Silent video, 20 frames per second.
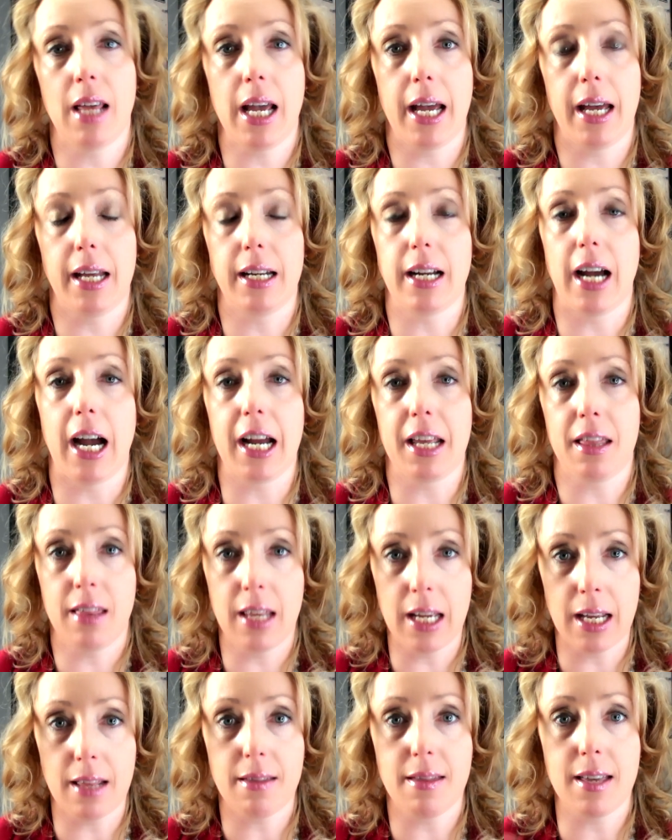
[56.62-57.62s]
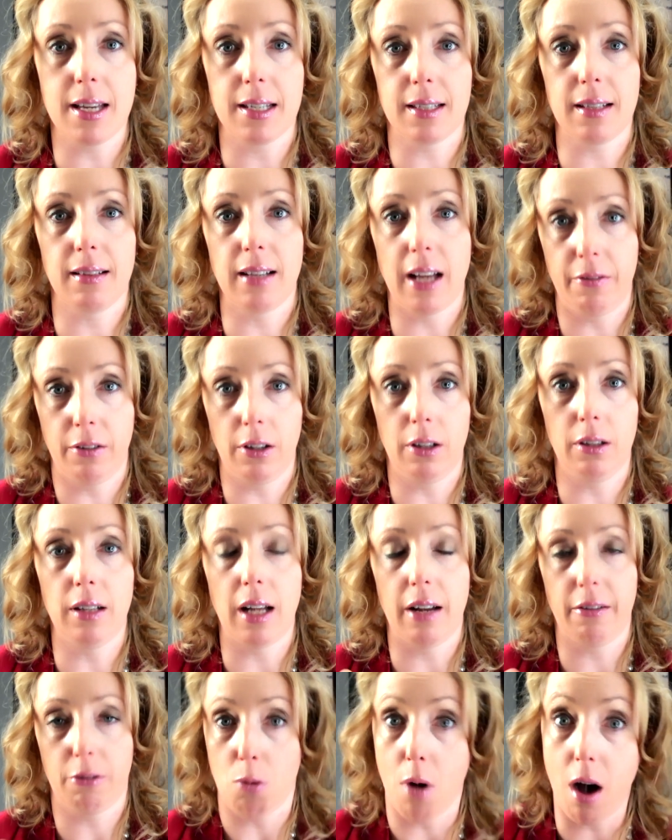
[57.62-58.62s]
then I think this
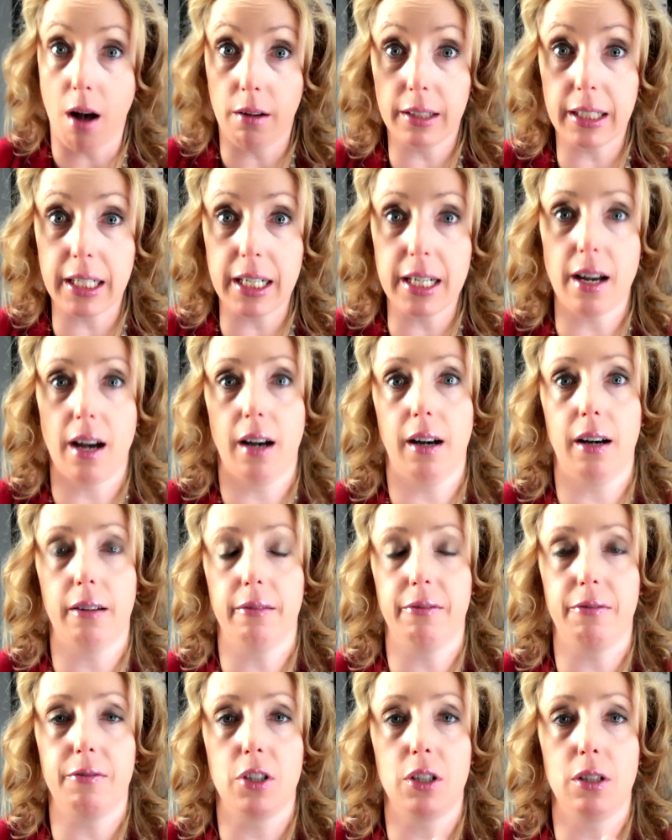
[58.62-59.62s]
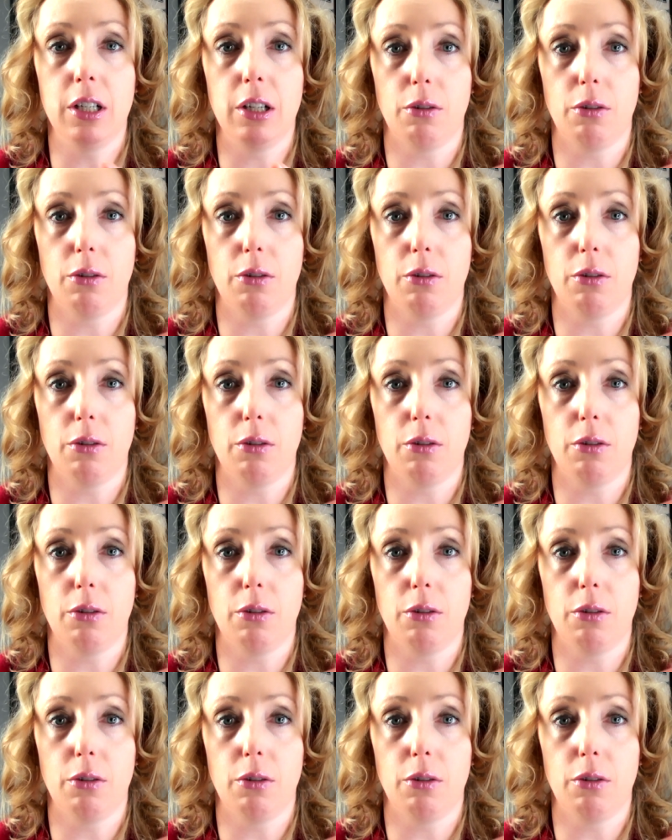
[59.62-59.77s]
level of quality of,